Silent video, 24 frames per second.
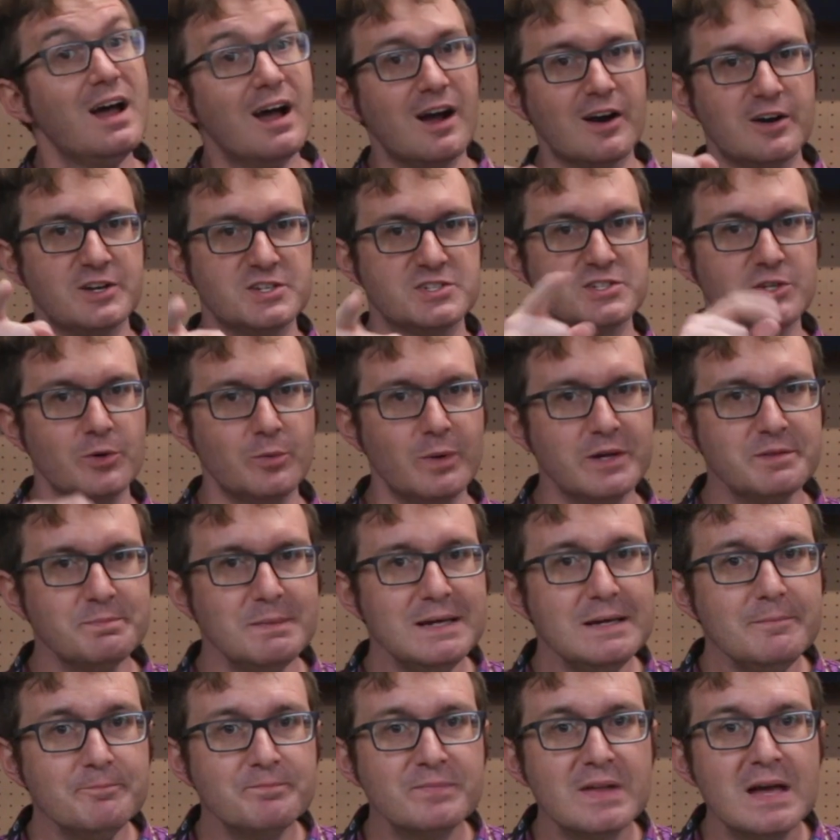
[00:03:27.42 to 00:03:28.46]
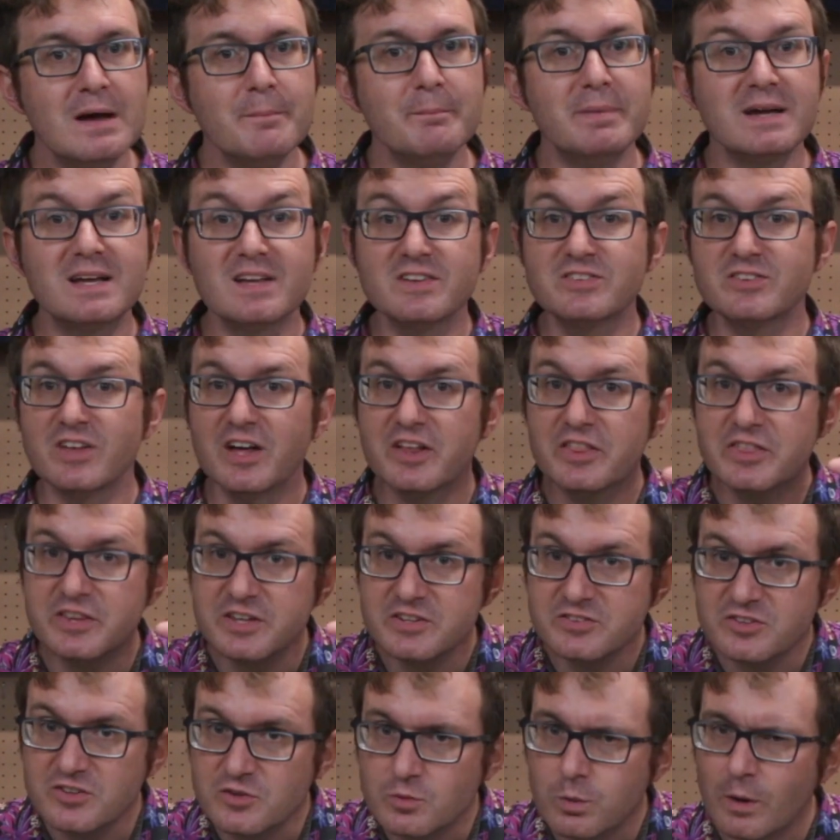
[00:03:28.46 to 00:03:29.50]
Are you still with me? Because
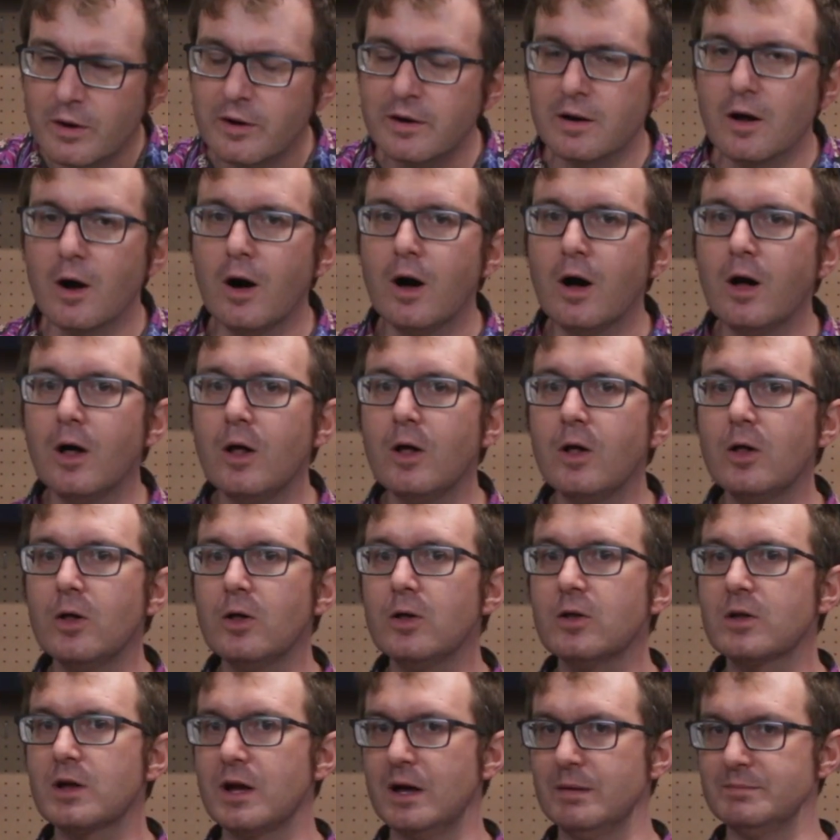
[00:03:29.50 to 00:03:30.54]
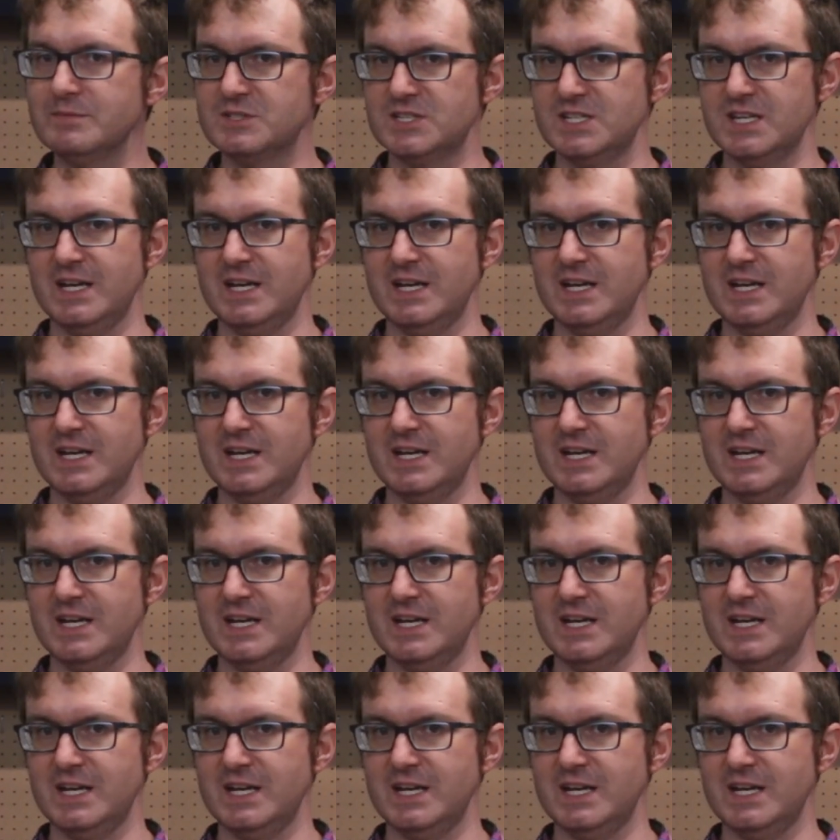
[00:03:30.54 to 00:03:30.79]
this is where it all comes